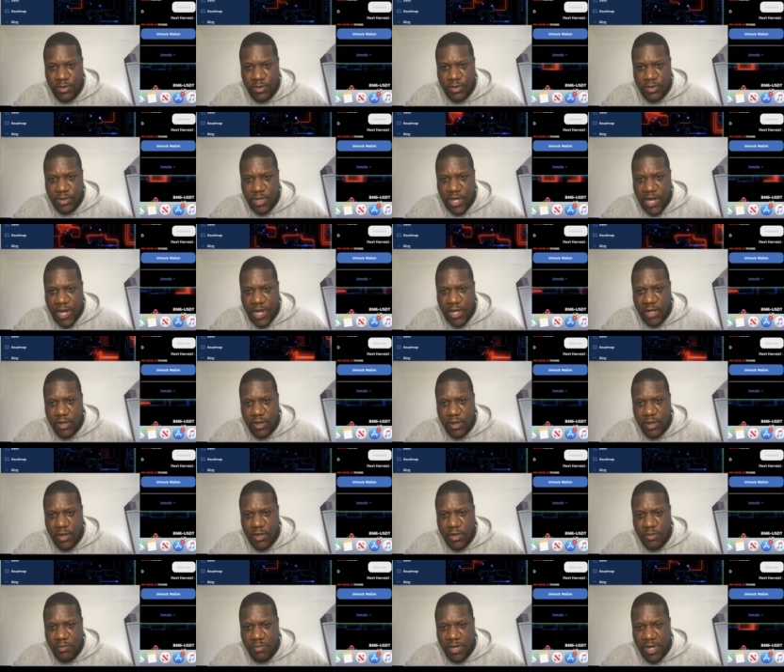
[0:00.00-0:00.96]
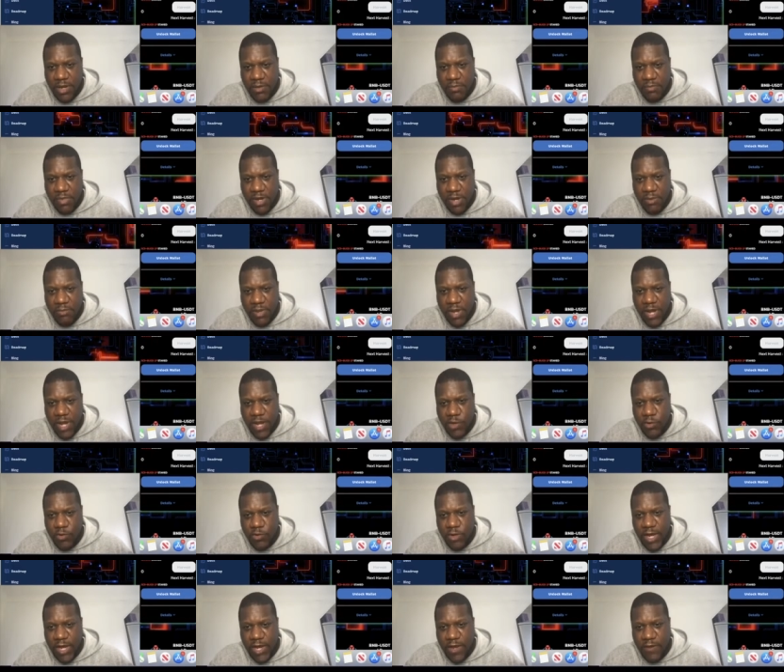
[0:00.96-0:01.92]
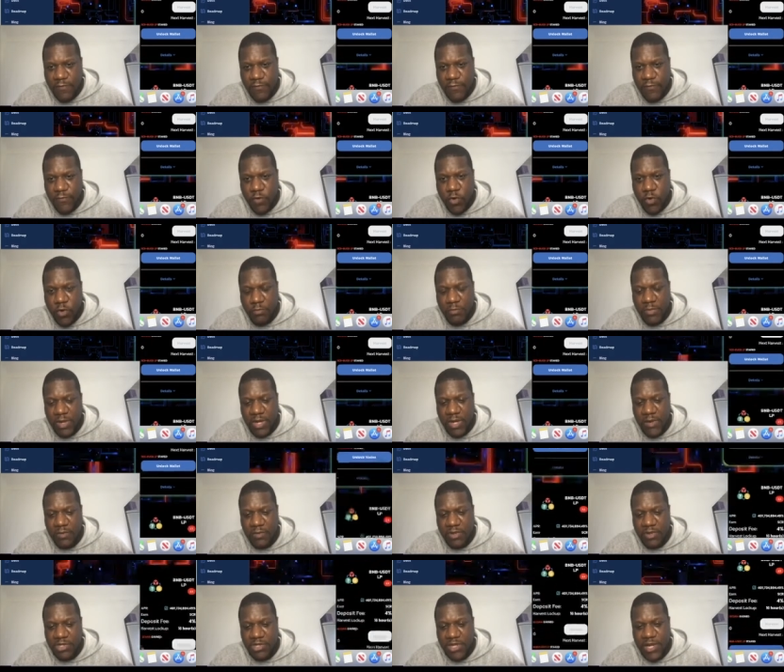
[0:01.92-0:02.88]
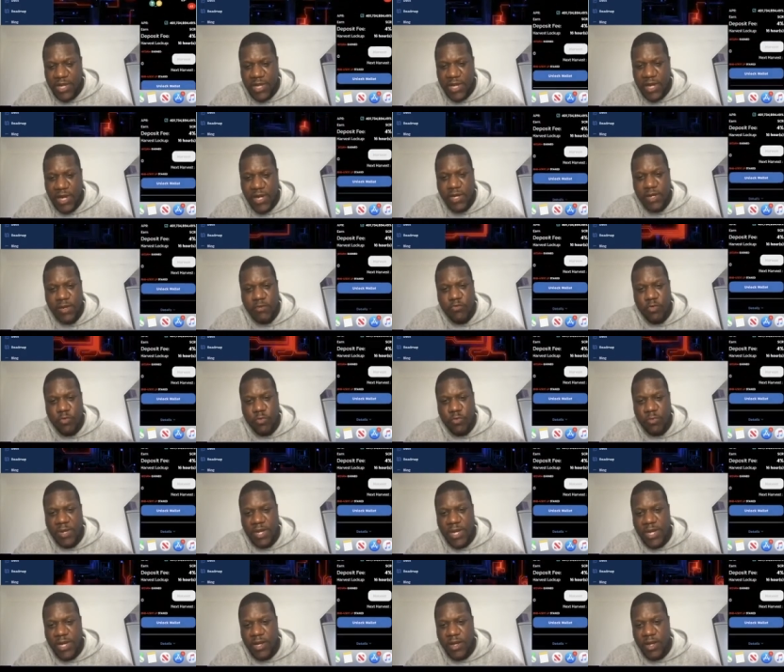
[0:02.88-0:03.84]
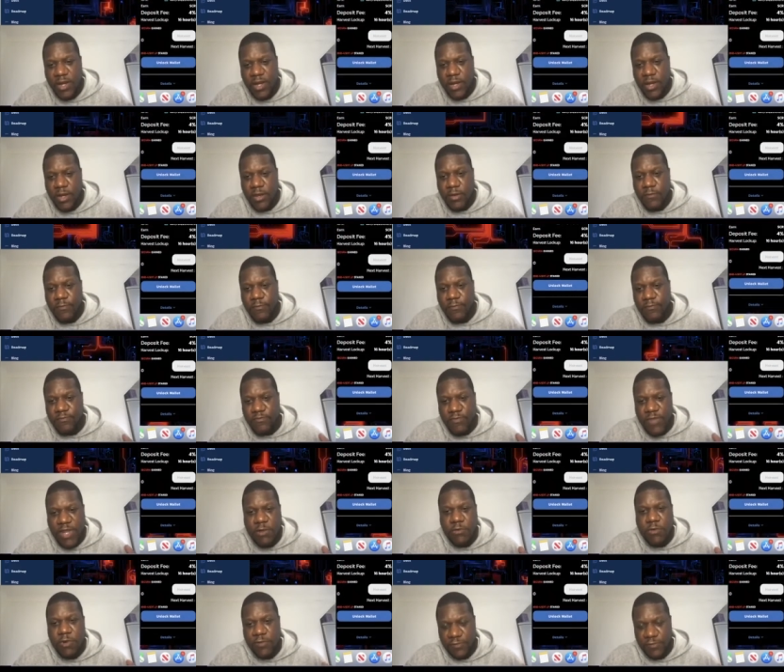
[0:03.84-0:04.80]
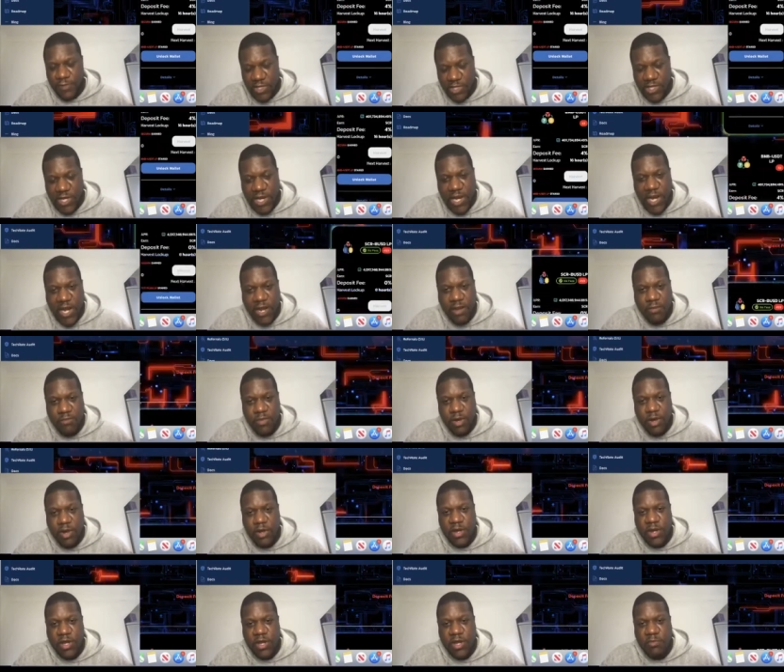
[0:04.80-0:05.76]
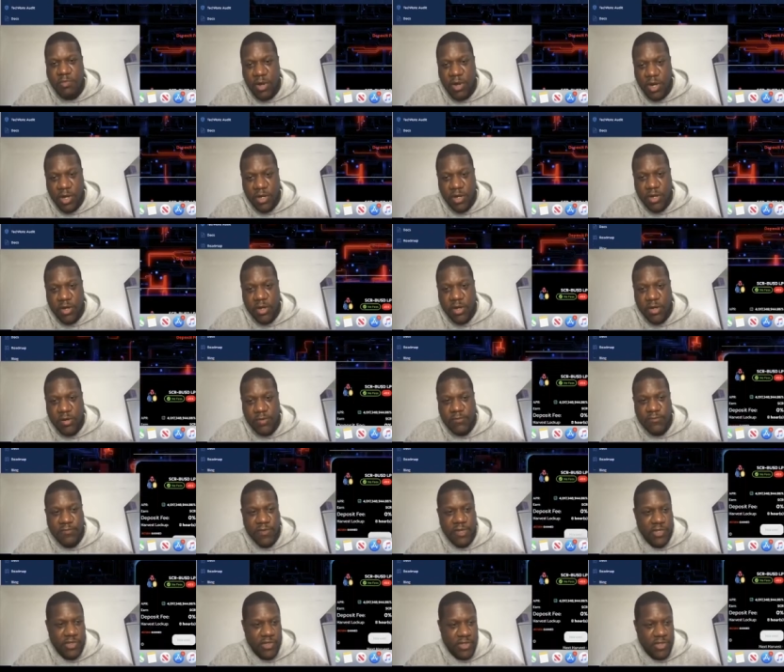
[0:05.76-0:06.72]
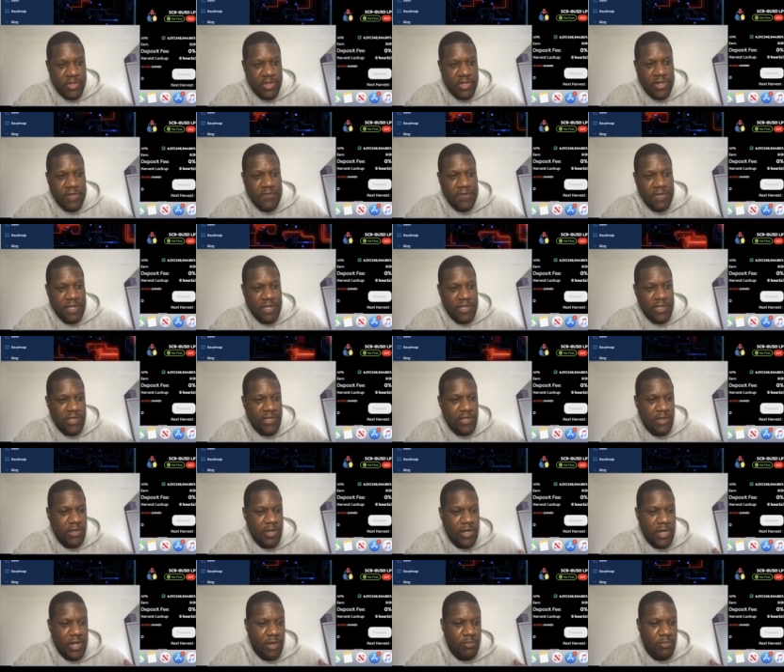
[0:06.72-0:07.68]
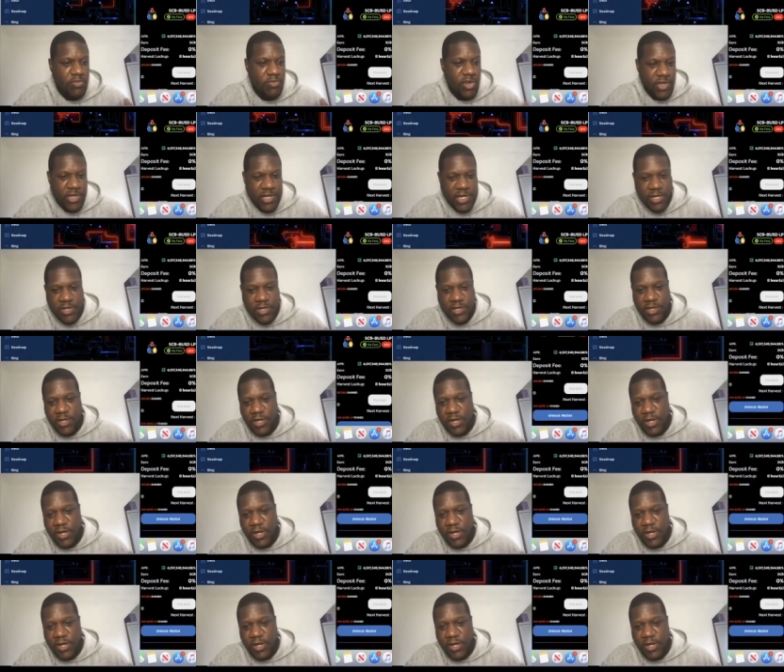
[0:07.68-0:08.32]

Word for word: and on the BNB pair you're getting 4 million percent and it will be near enough the same on the Polygon version of this uh, project.